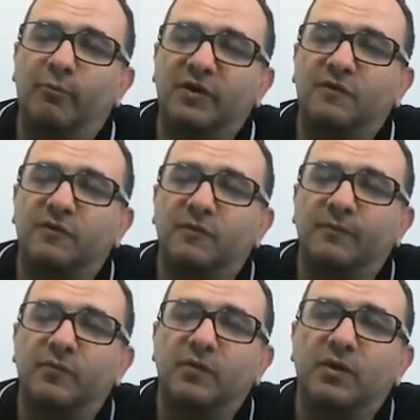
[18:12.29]
but
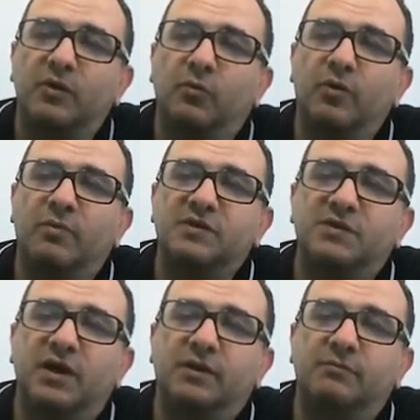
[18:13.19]
we must
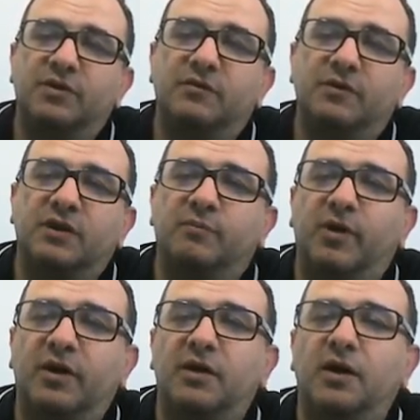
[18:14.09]
admit that
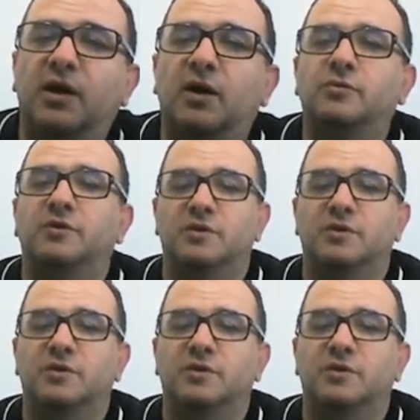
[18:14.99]
black allowed